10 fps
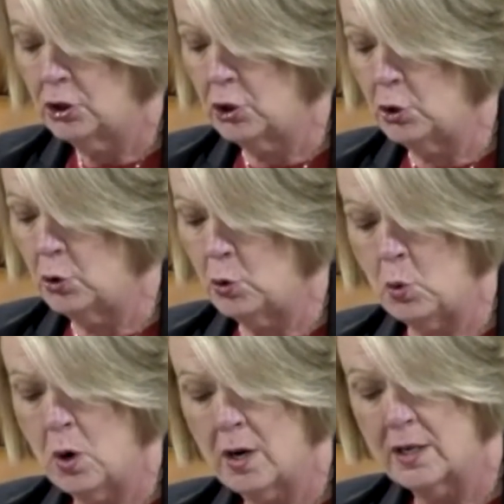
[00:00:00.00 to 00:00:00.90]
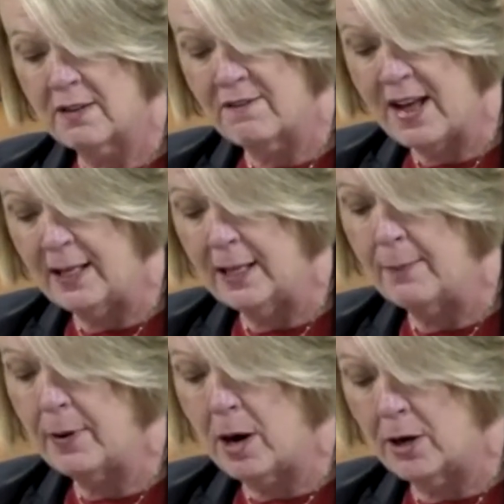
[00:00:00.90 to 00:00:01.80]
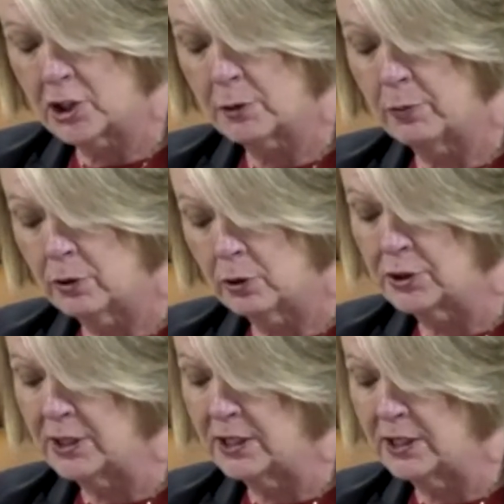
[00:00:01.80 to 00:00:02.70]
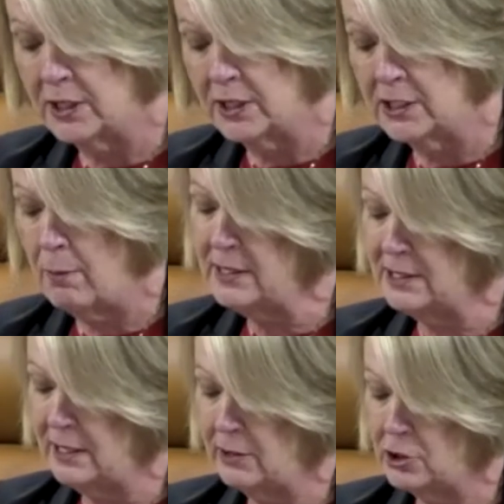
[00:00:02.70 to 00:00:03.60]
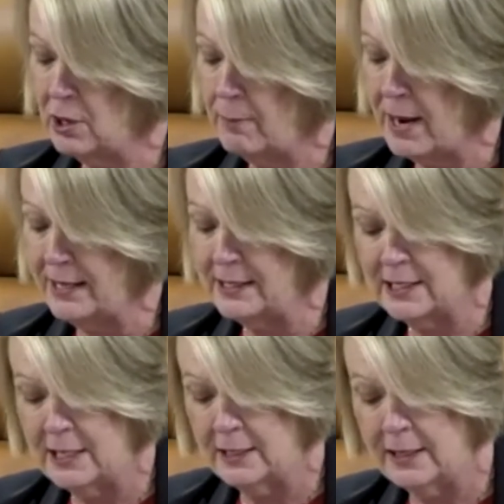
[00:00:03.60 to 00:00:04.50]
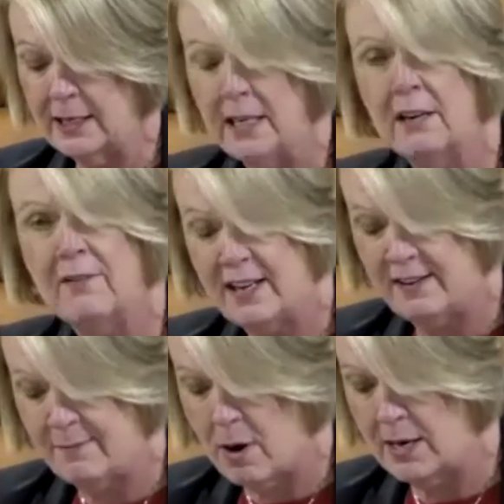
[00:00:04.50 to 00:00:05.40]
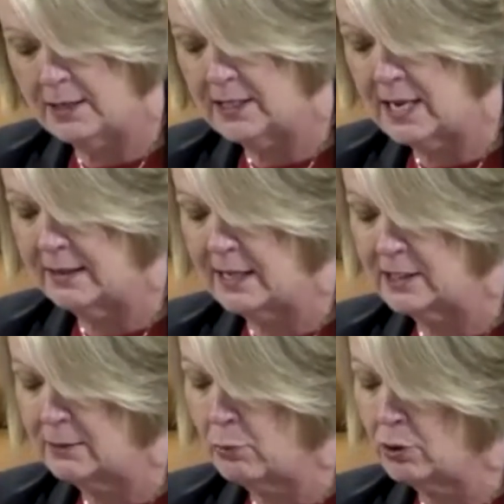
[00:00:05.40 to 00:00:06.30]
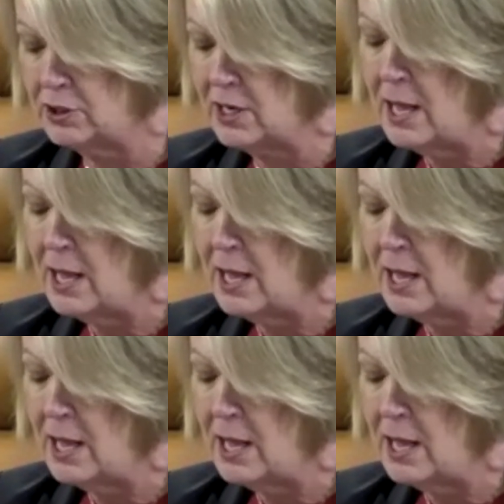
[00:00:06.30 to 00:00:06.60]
to develop entrepreneurs and small business leaders by instilling an innovative mindset that